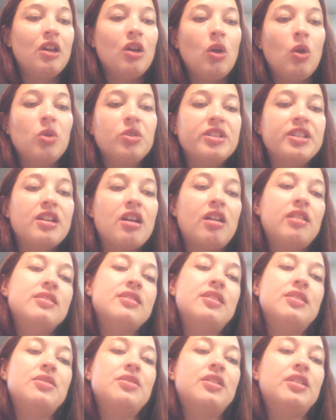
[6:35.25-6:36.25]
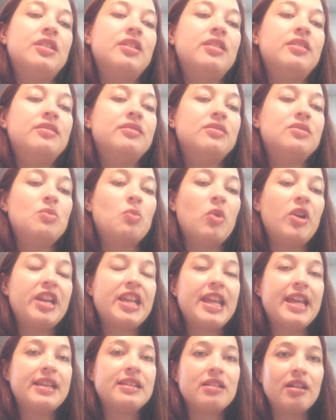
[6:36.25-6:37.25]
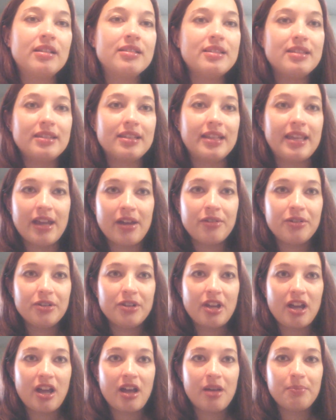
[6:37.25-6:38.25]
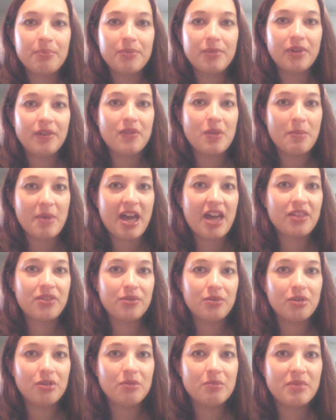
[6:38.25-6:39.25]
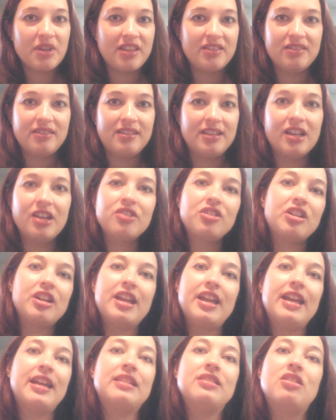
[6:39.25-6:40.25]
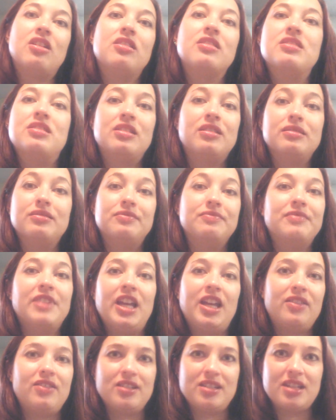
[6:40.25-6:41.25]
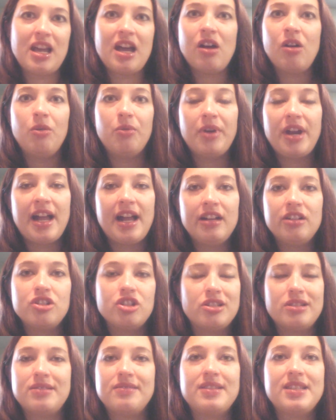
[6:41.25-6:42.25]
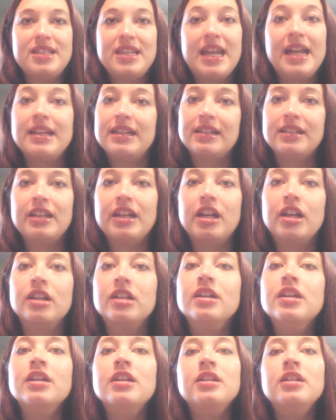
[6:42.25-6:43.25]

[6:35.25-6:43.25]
holding on to one hand onto the countertop of the bathroom and the other hand onto, like, the towel rack, just standing there,